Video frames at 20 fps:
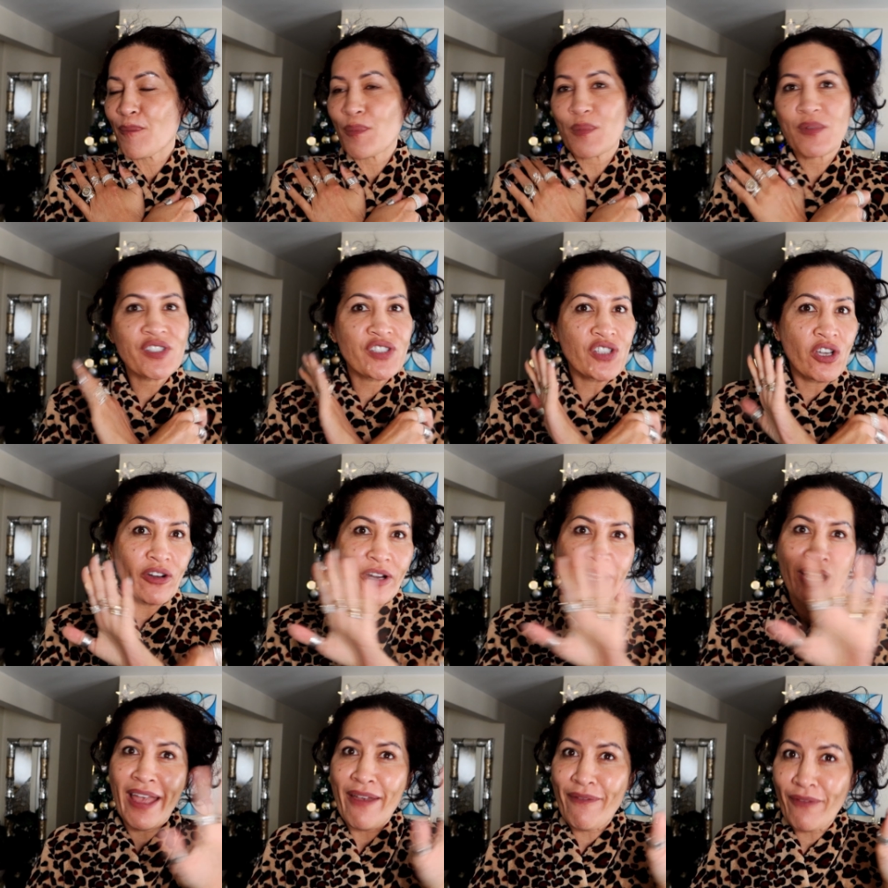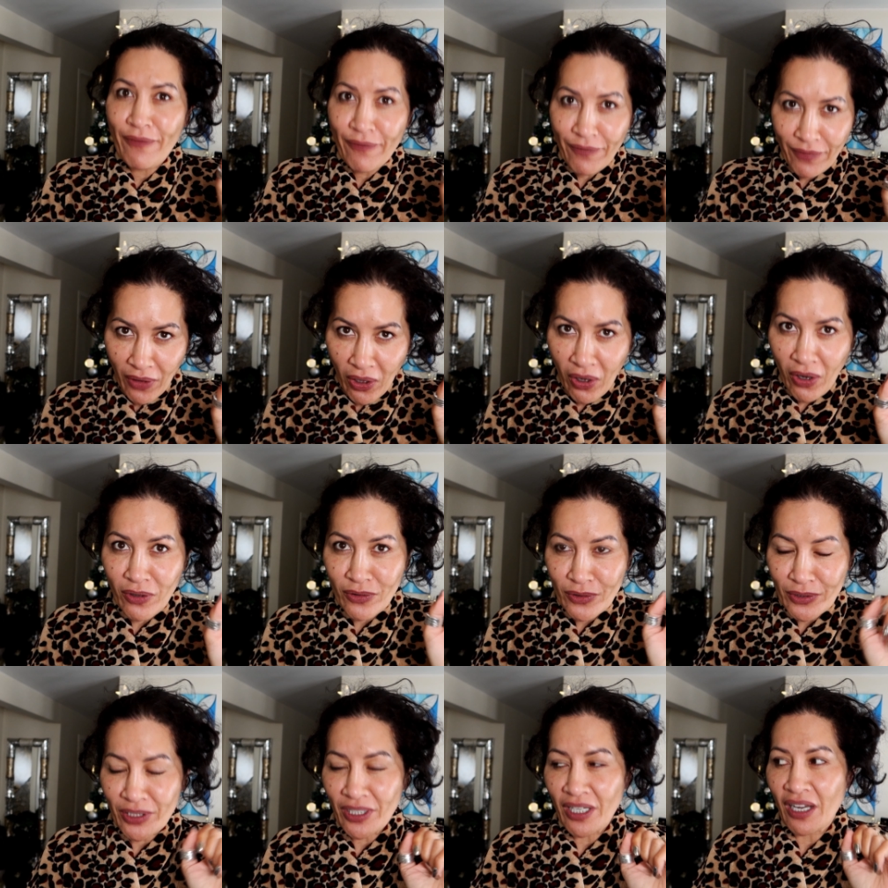Sorry I haven't
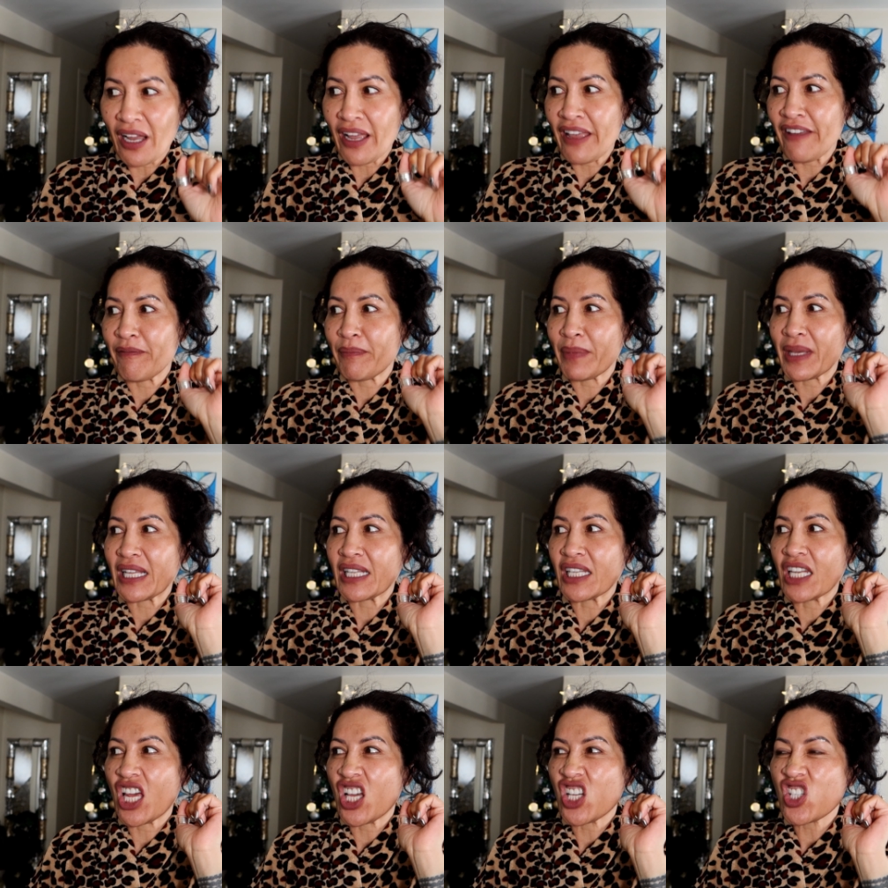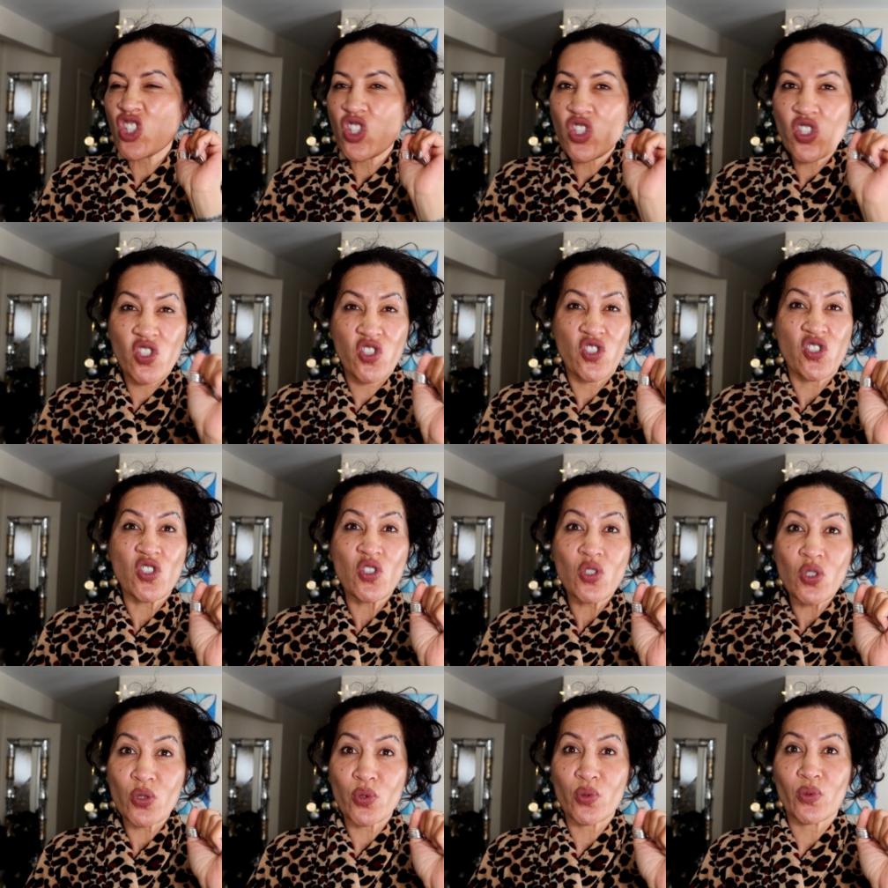vlogged. I have been
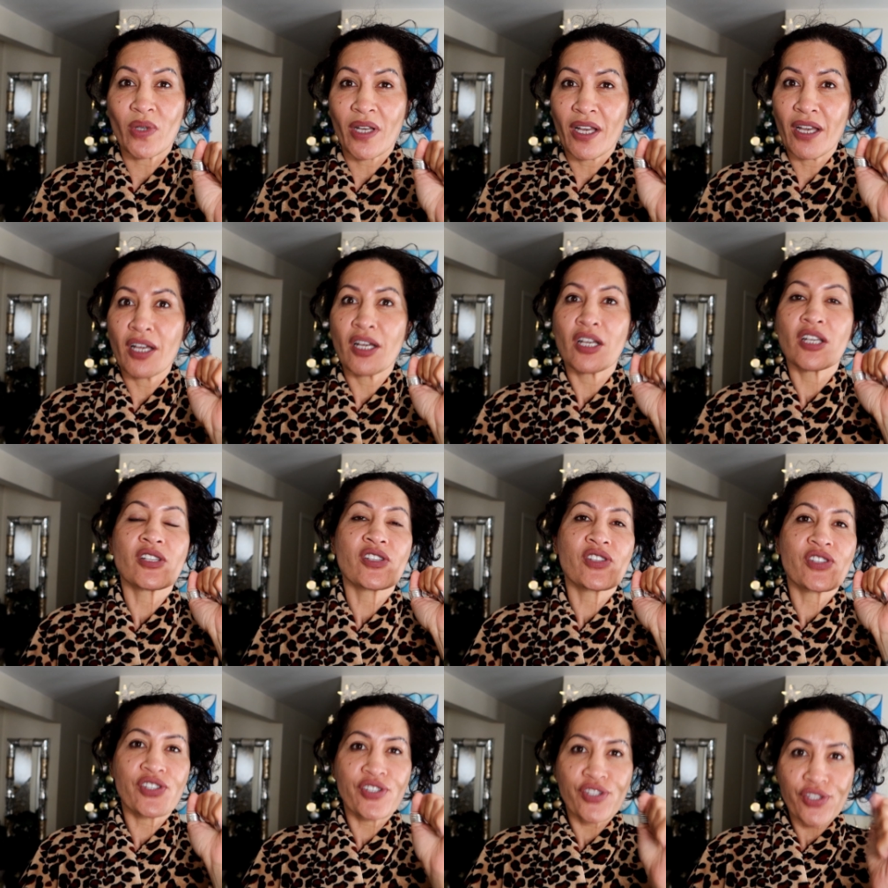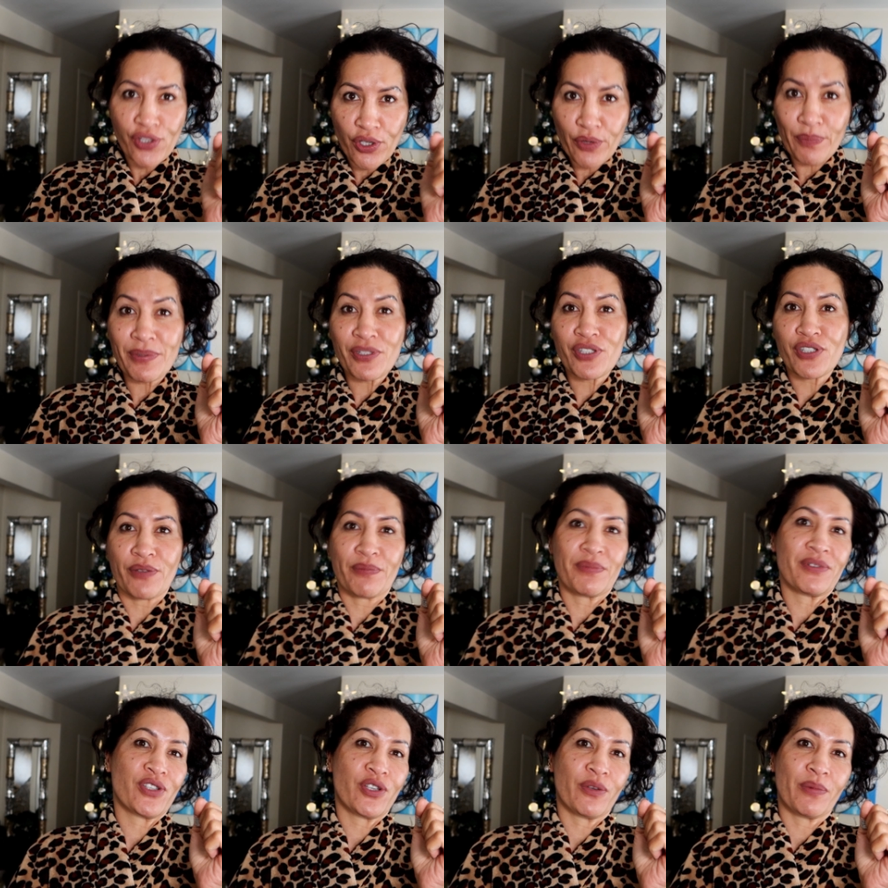so super,
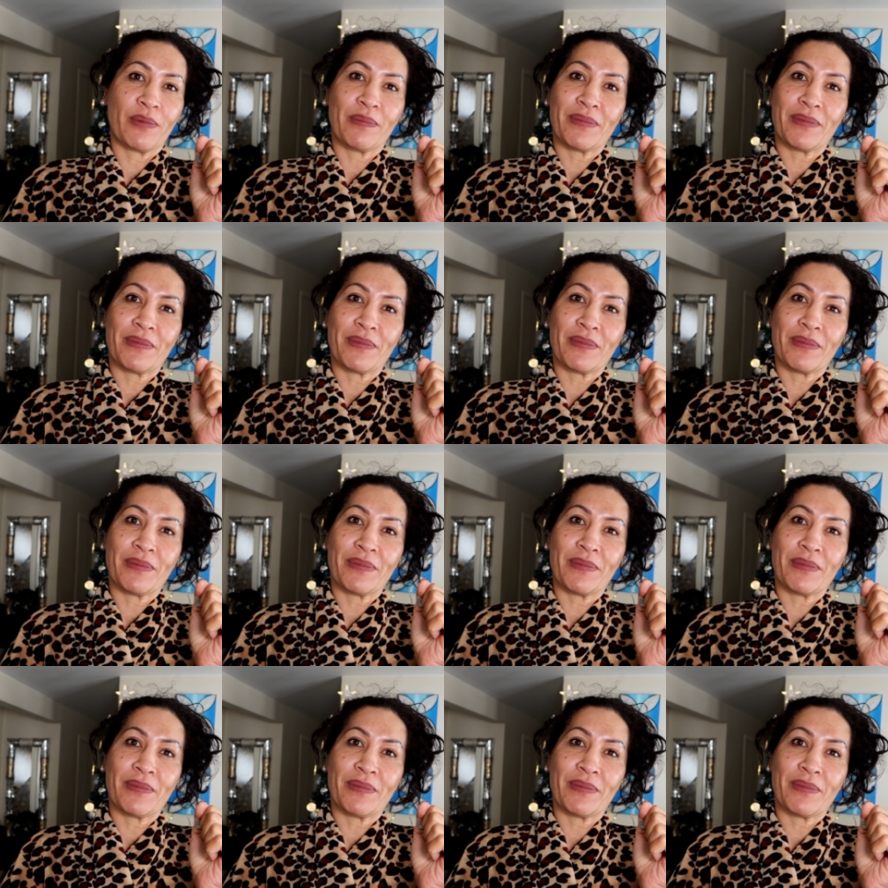super, super